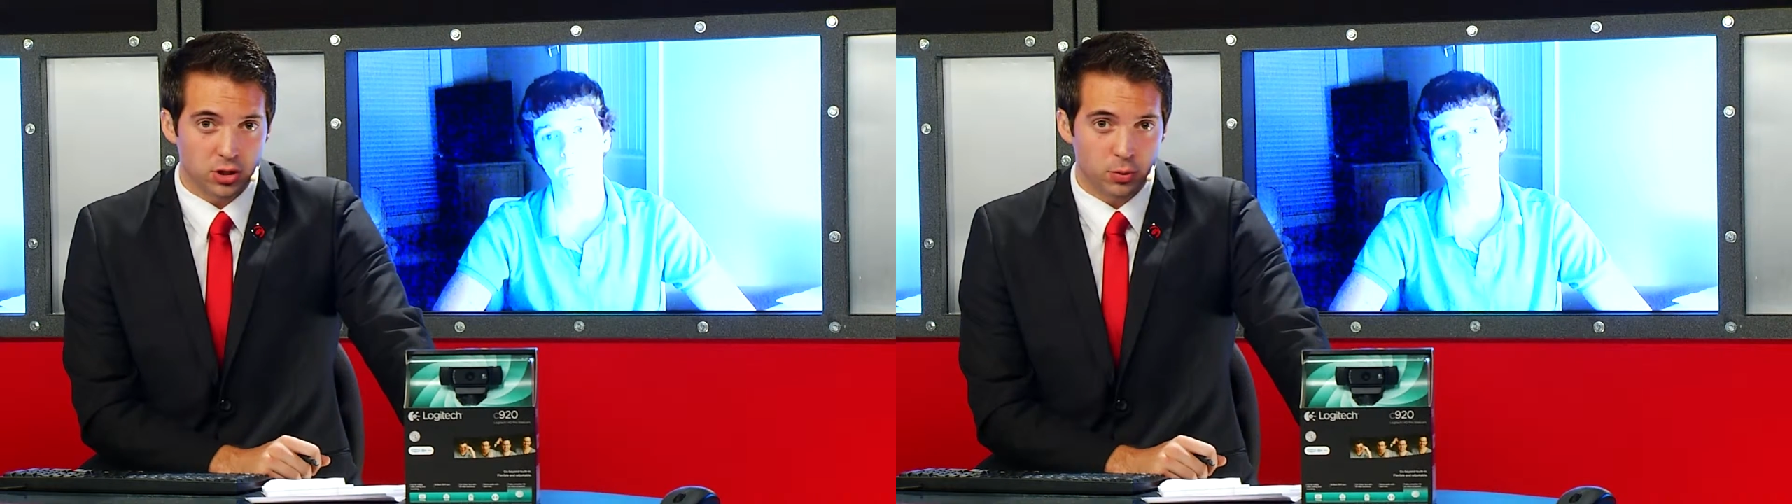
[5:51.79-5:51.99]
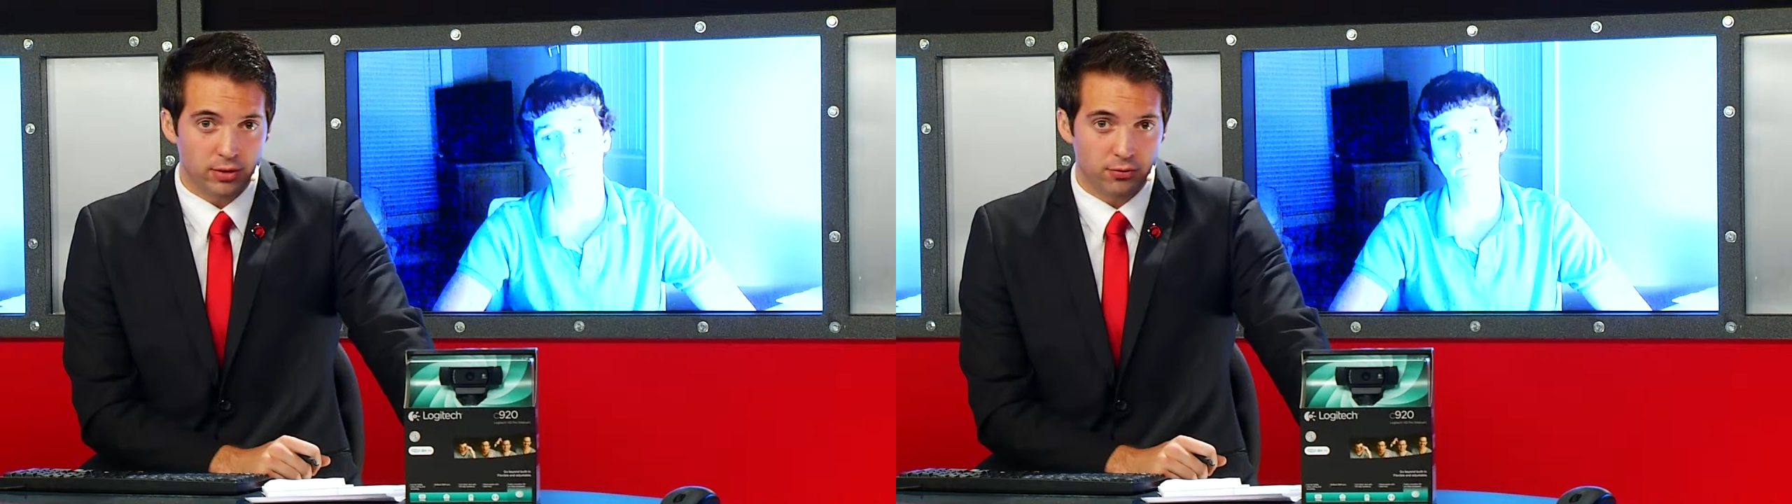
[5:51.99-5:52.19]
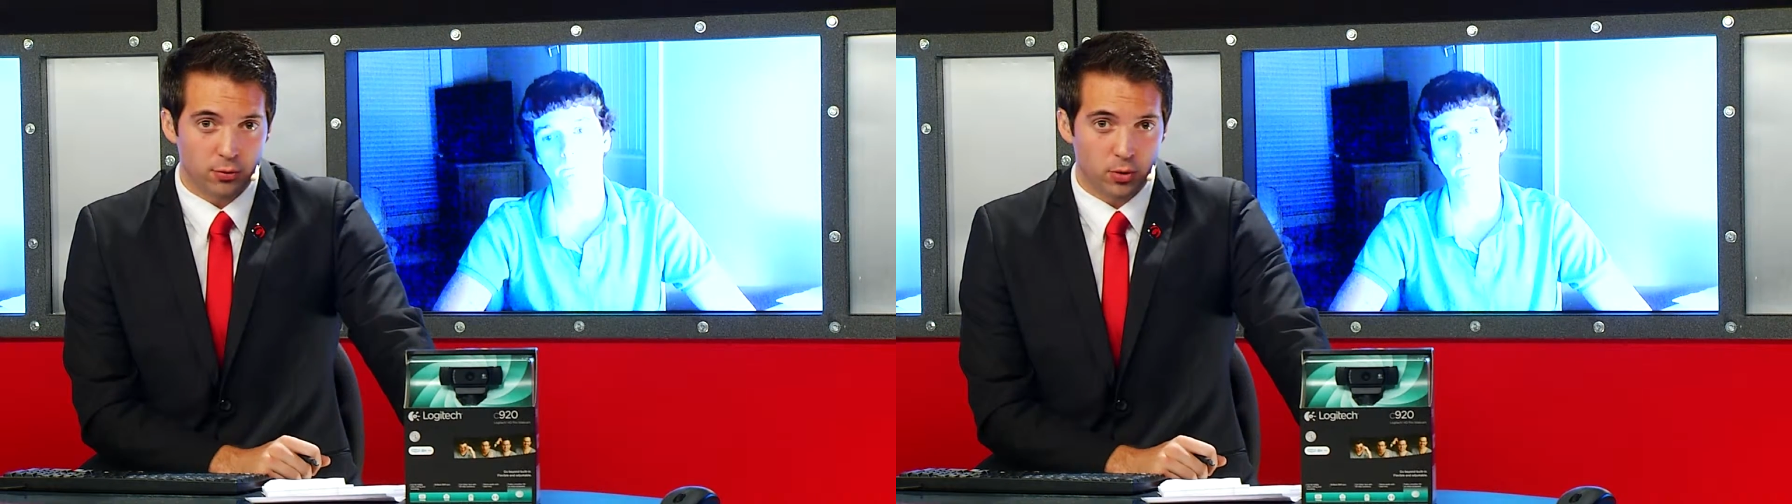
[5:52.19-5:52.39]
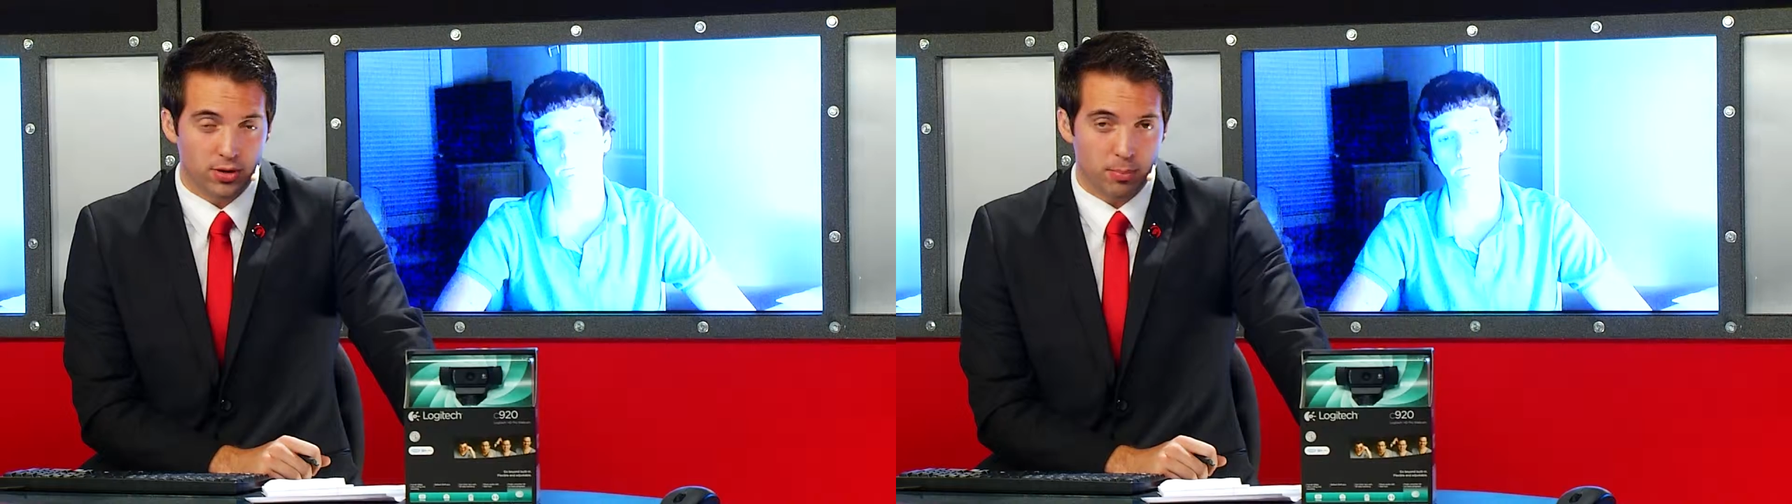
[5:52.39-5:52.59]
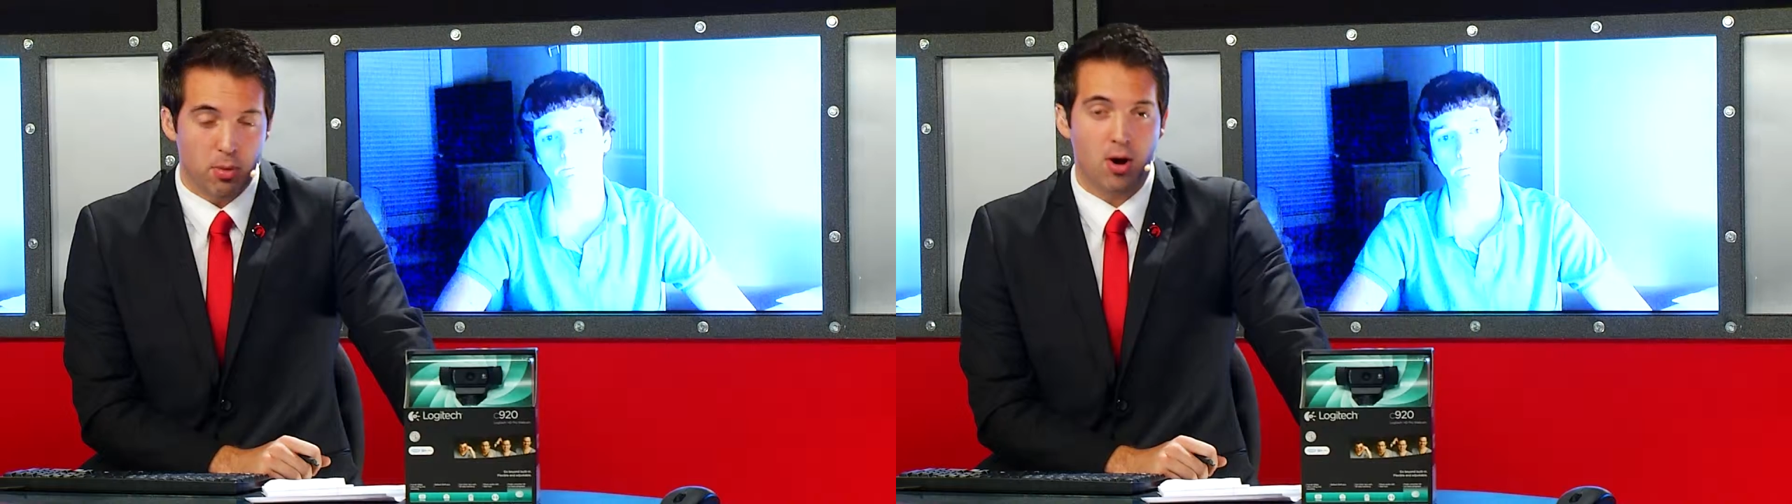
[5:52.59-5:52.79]
You went
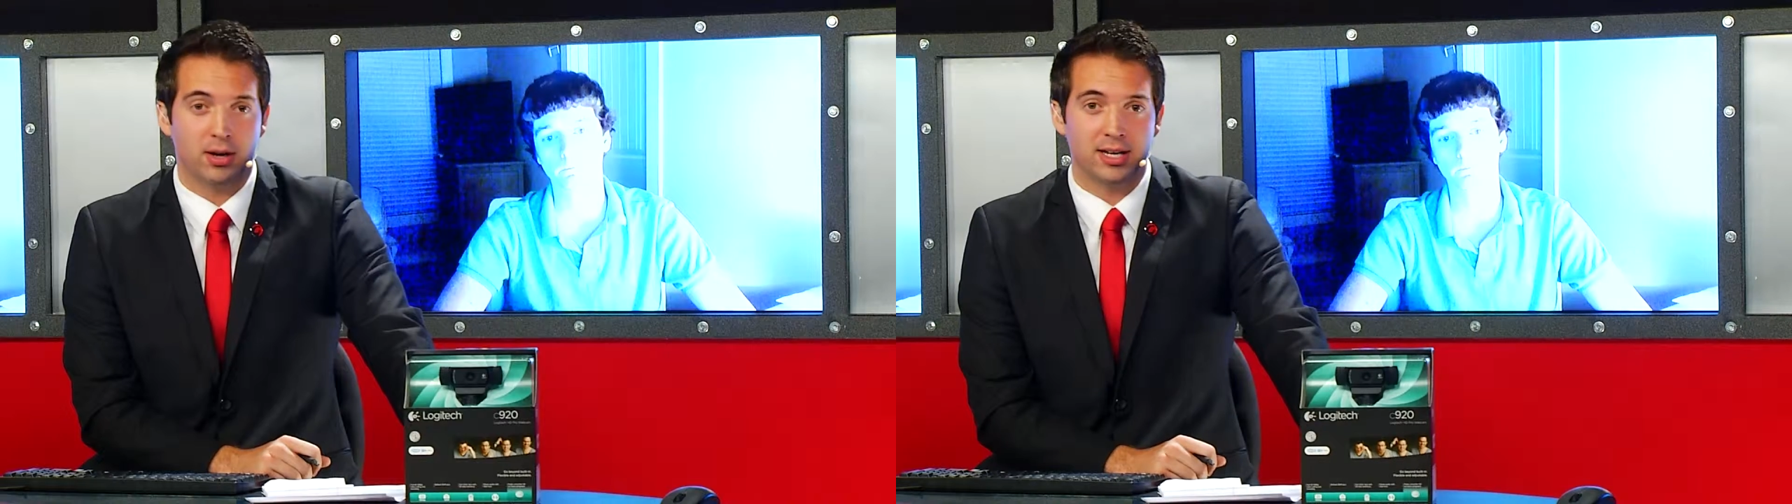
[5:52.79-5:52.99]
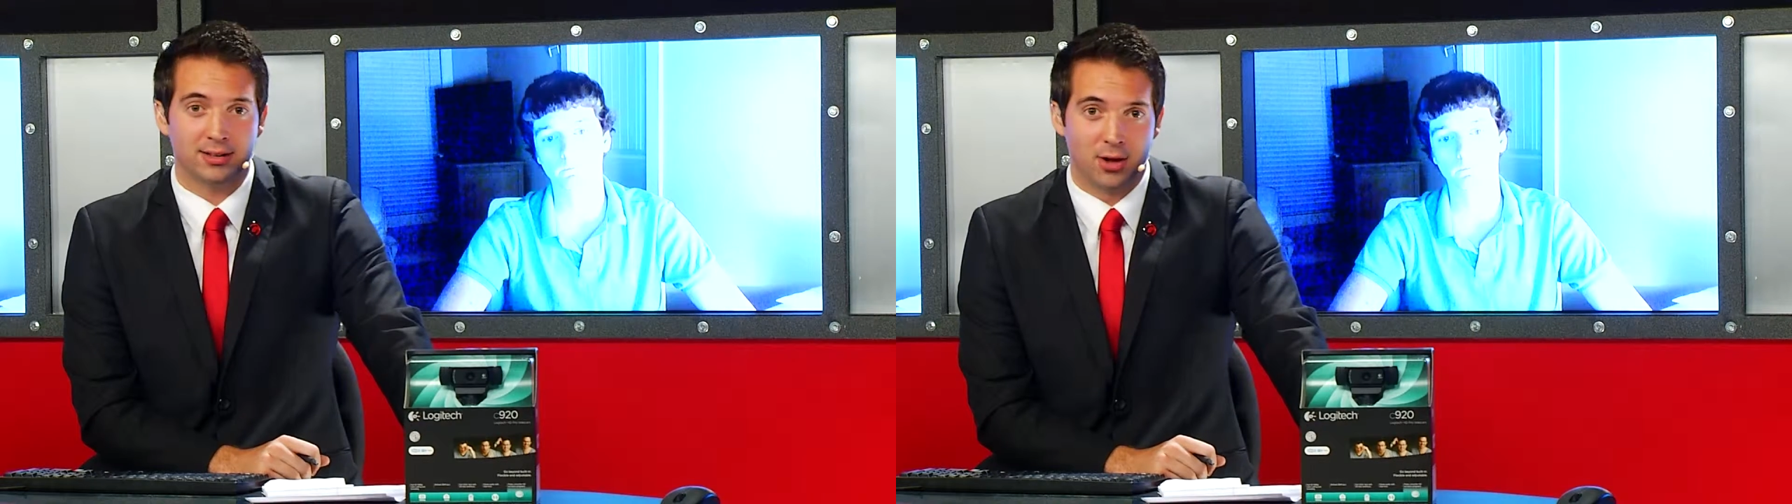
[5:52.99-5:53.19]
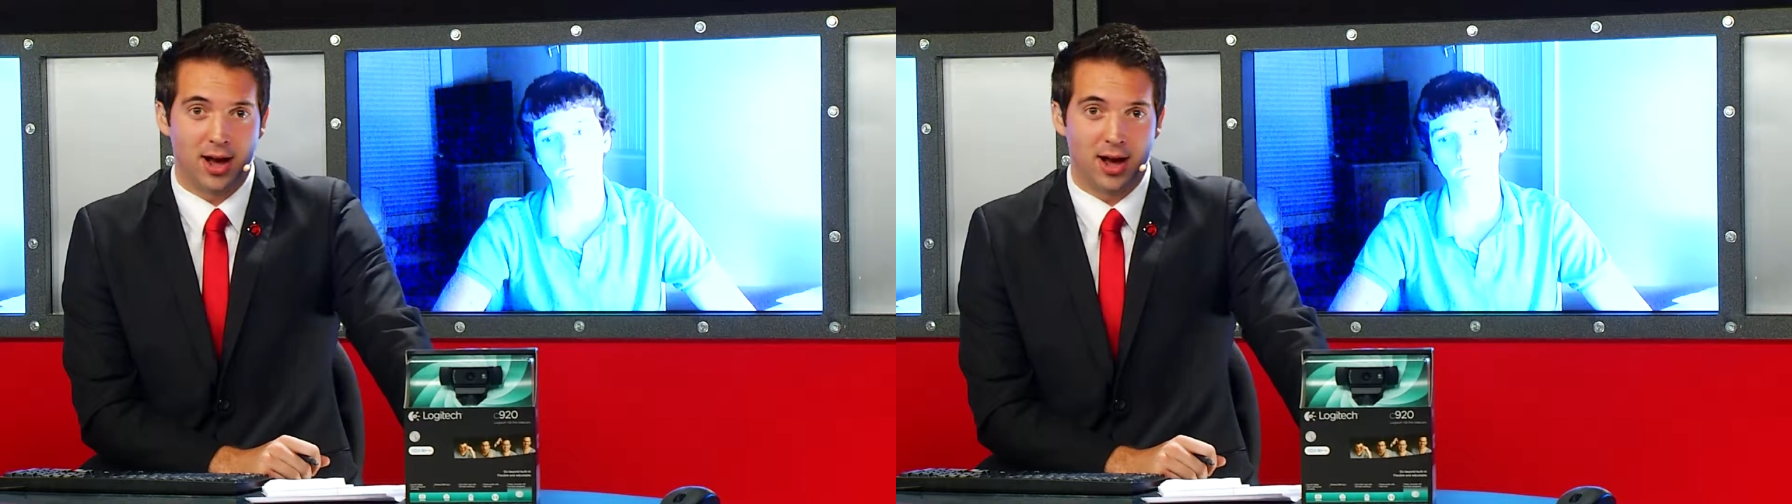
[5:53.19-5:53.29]
for the parking